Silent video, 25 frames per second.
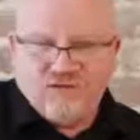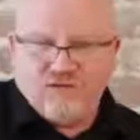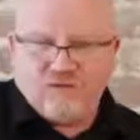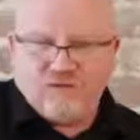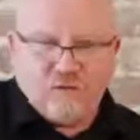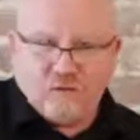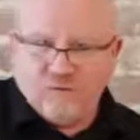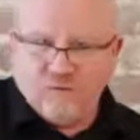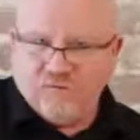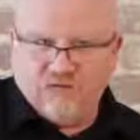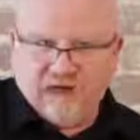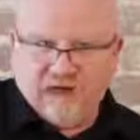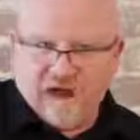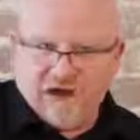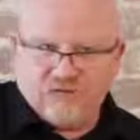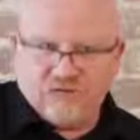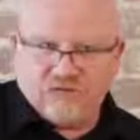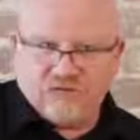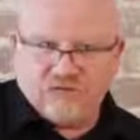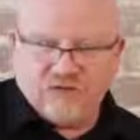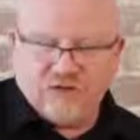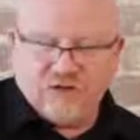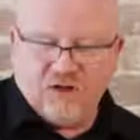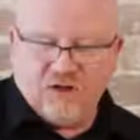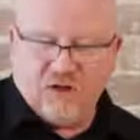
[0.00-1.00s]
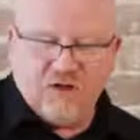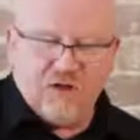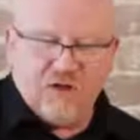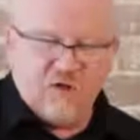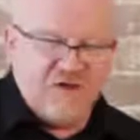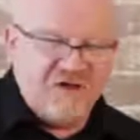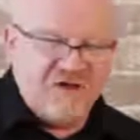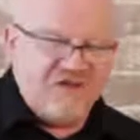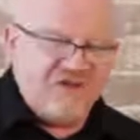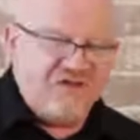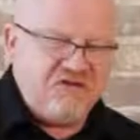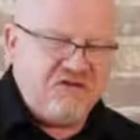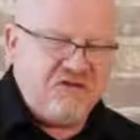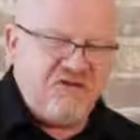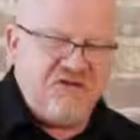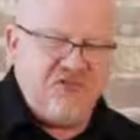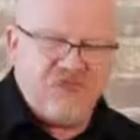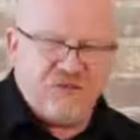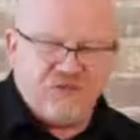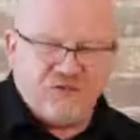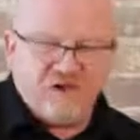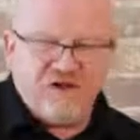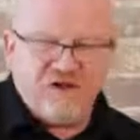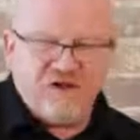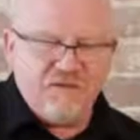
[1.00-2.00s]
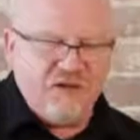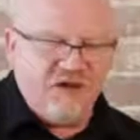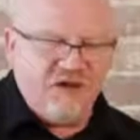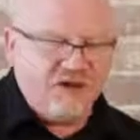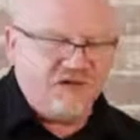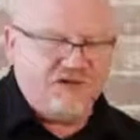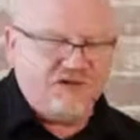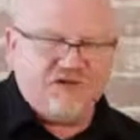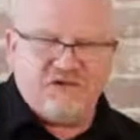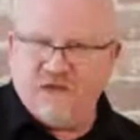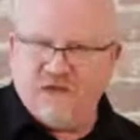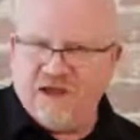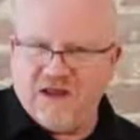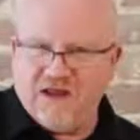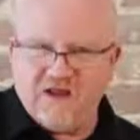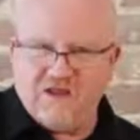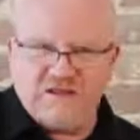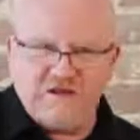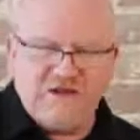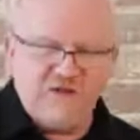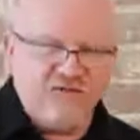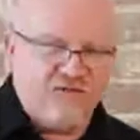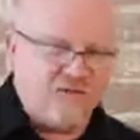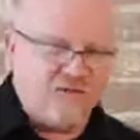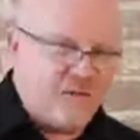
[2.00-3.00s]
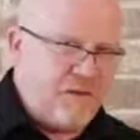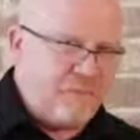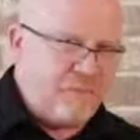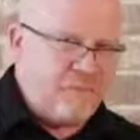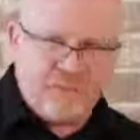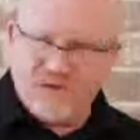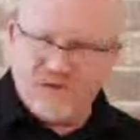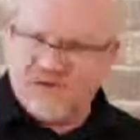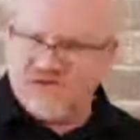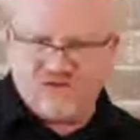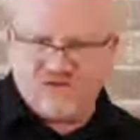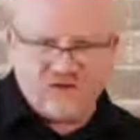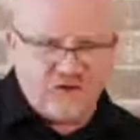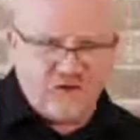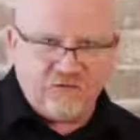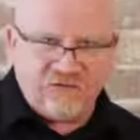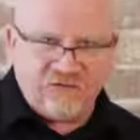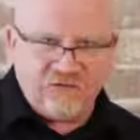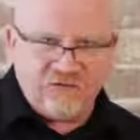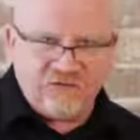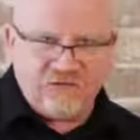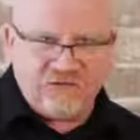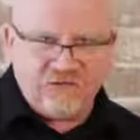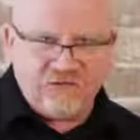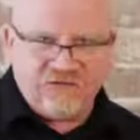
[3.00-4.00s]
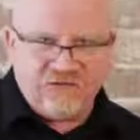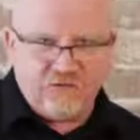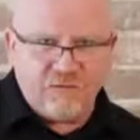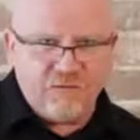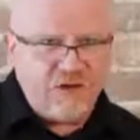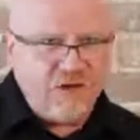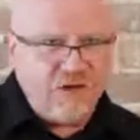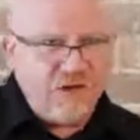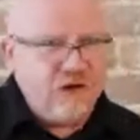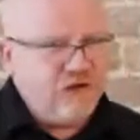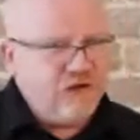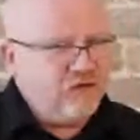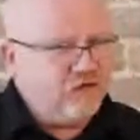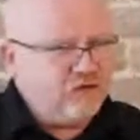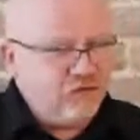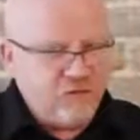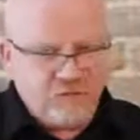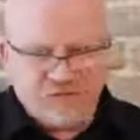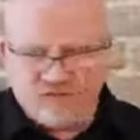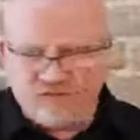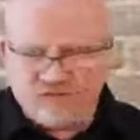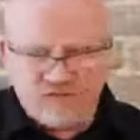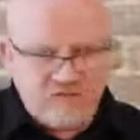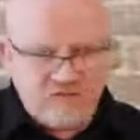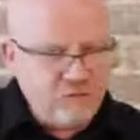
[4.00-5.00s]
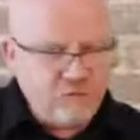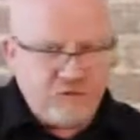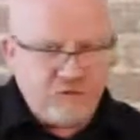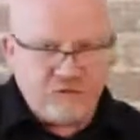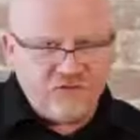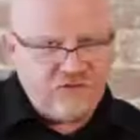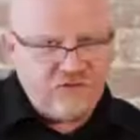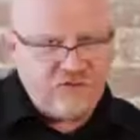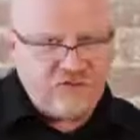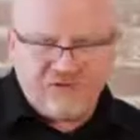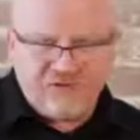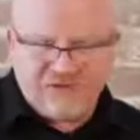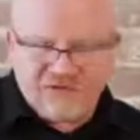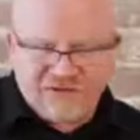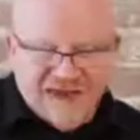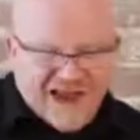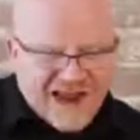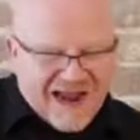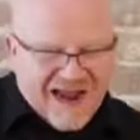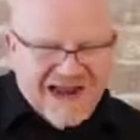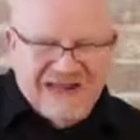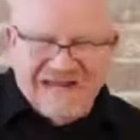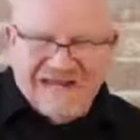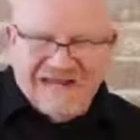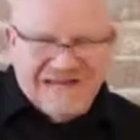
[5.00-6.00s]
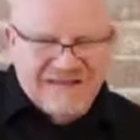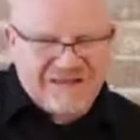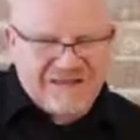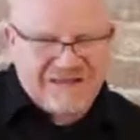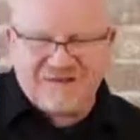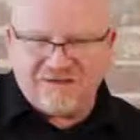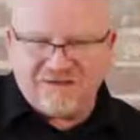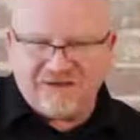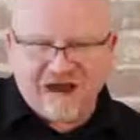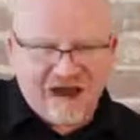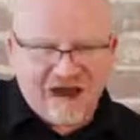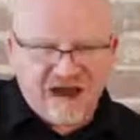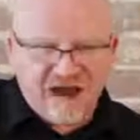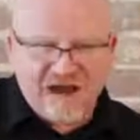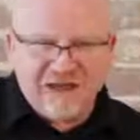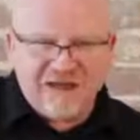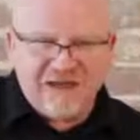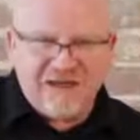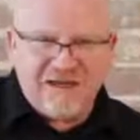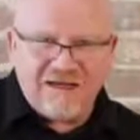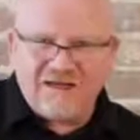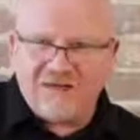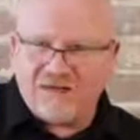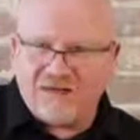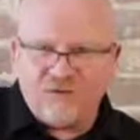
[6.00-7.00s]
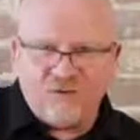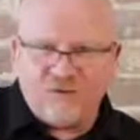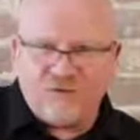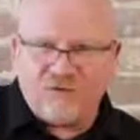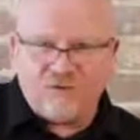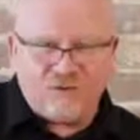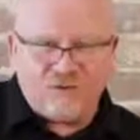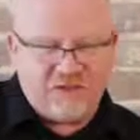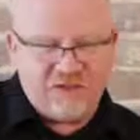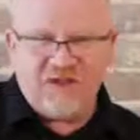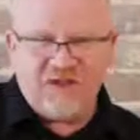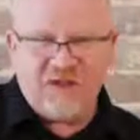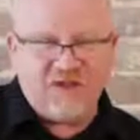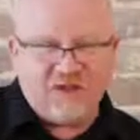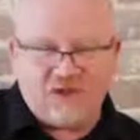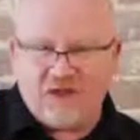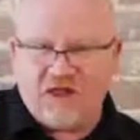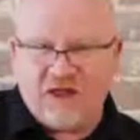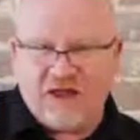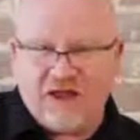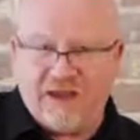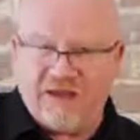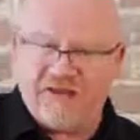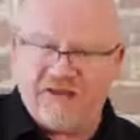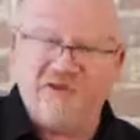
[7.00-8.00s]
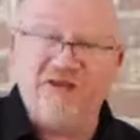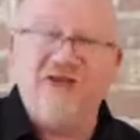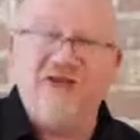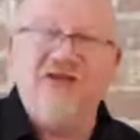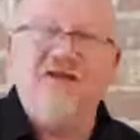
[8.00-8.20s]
form factors alone, you can pretty much do anything from a big server system to a super tiny, tiny little thin client.